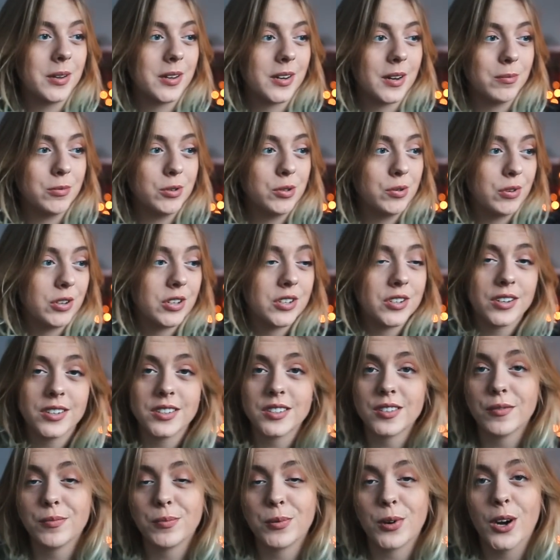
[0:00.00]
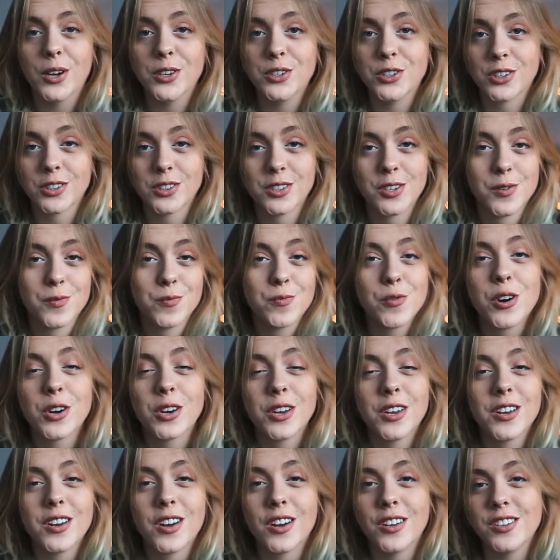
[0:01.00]
and I'm doing tons of projects and
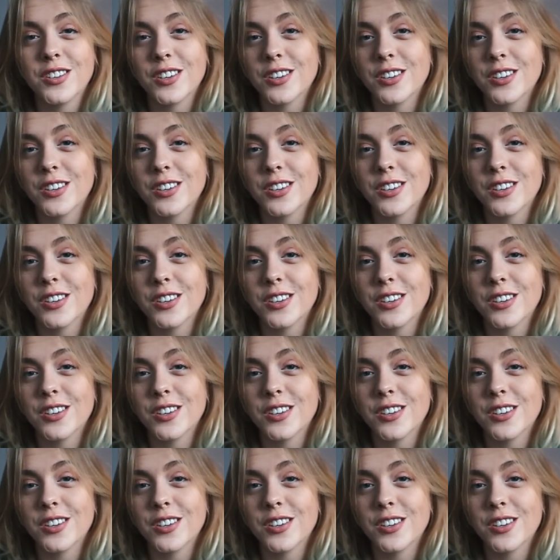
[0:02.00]
working on